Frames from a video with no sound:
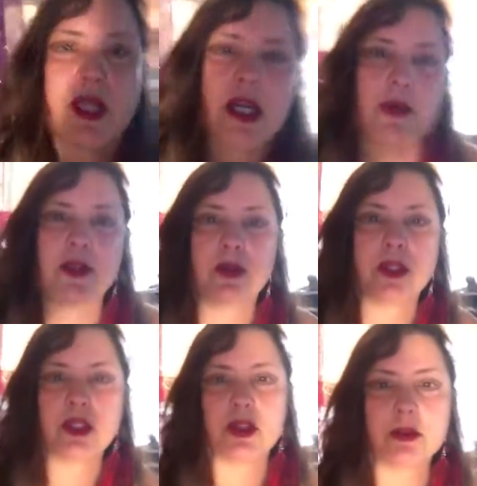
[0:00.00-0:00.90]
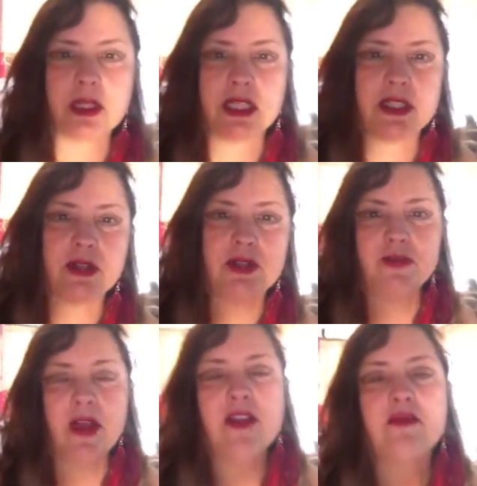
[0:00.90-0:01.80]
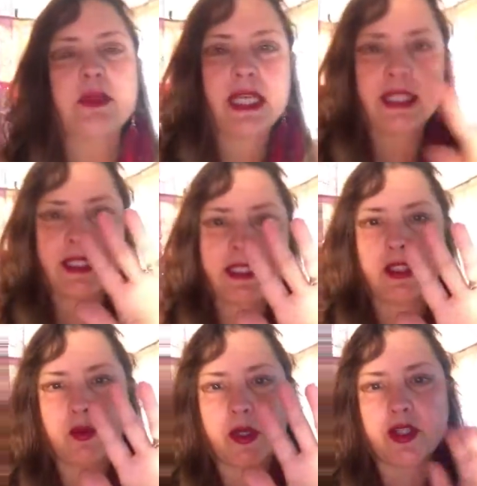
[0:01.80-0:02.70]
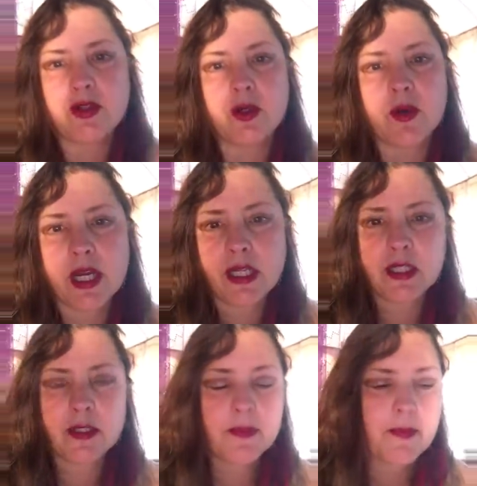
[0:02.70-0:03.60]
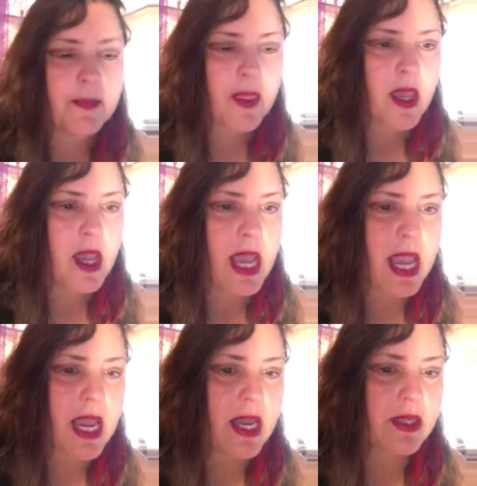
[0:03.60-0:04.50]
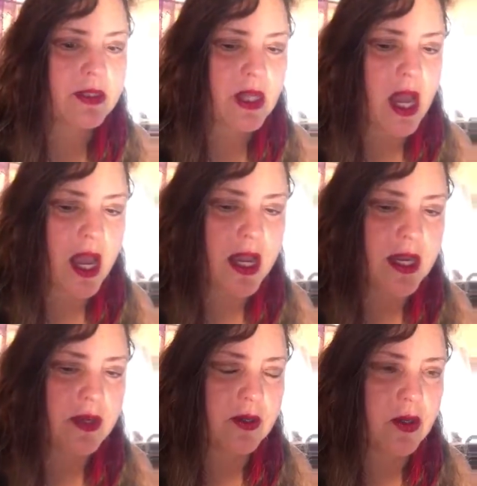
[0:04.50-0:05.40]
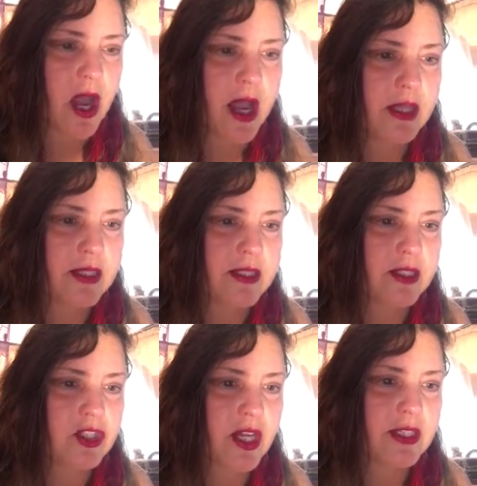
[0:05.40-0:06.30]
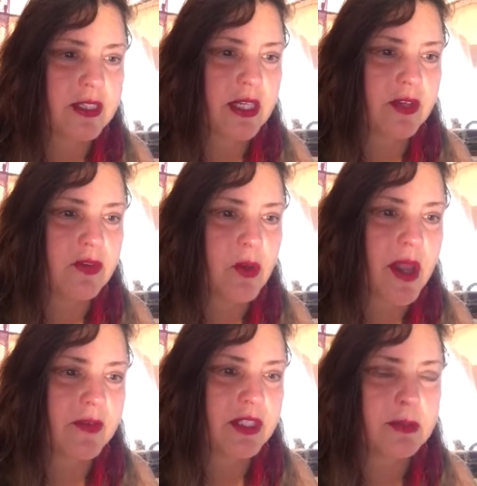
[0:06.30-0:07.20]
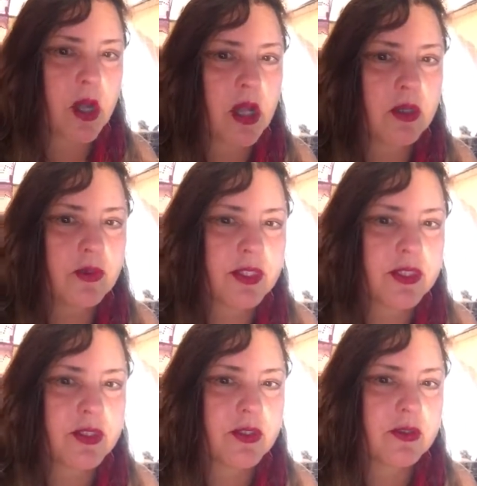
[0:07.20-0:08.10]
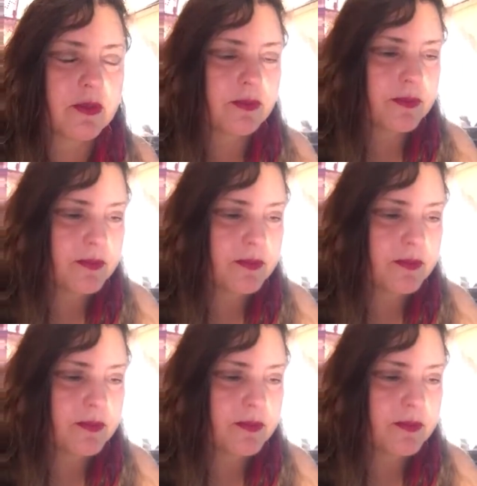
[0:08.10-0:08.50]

right now is really good because there's 5 planets in retrograde, and I highly suggest that if you have a small crystal,